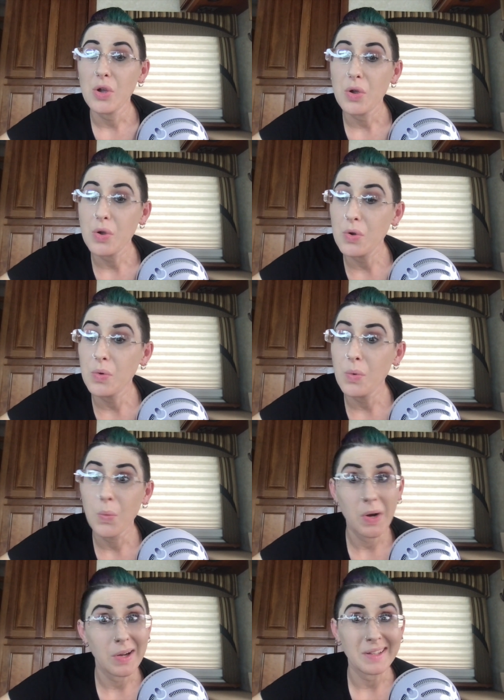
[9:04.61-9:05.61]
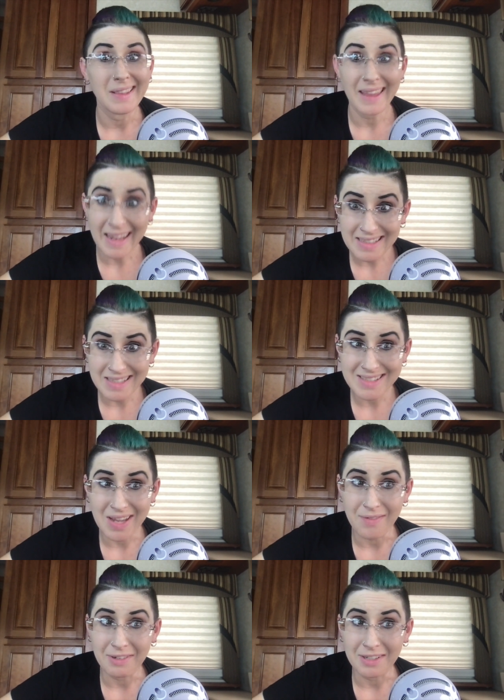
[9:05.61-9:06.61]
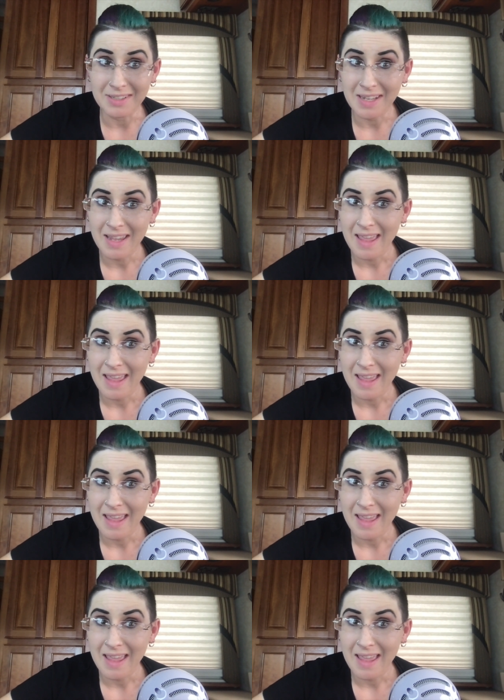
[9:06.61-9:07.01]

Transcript: who were late discovered